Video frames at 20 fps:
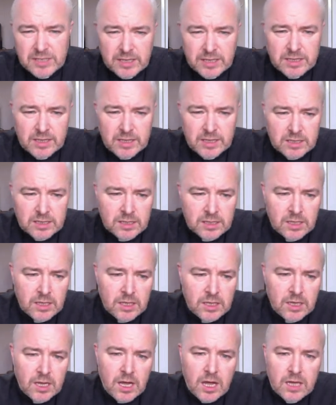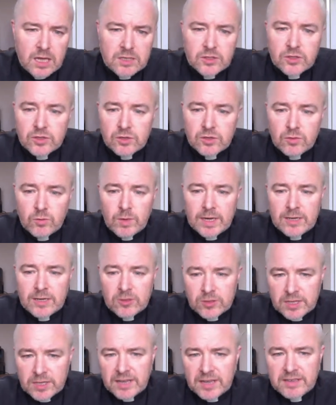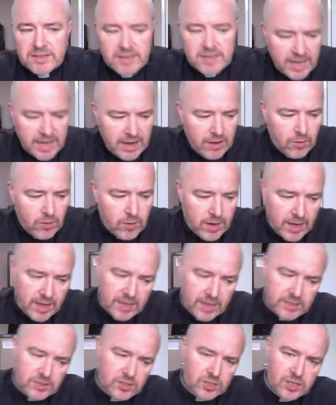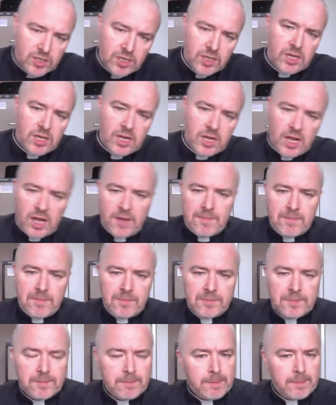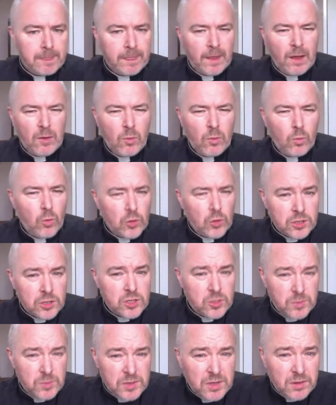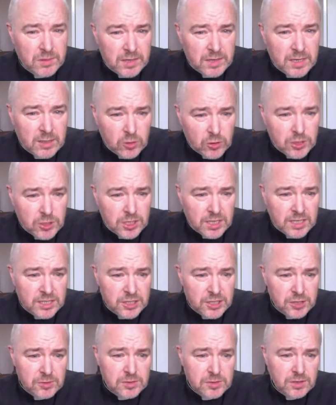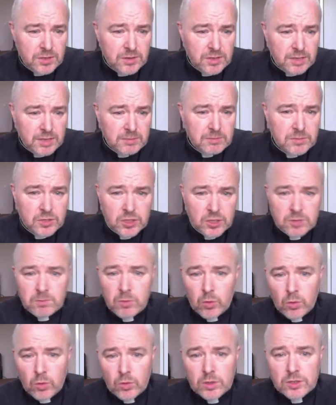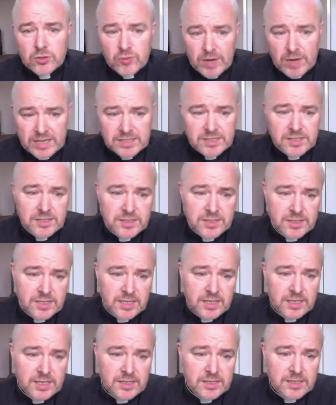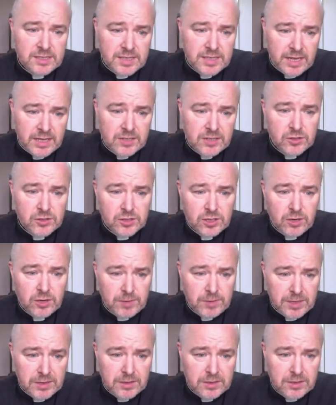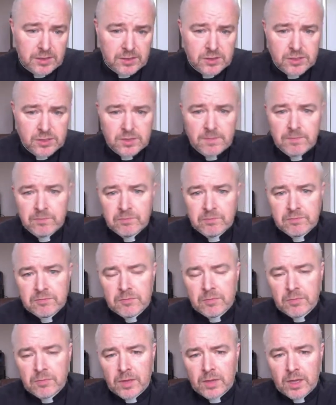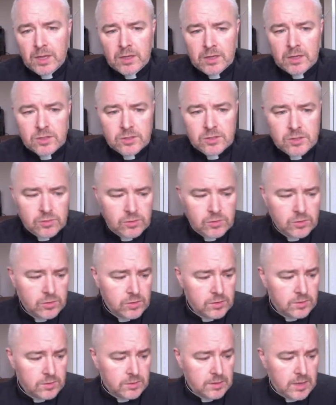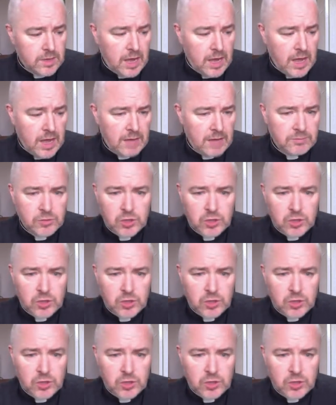like that, and we're looking now at what are some of the theological issues and themes that Paul addresses in 2 Corinthians. And so I'm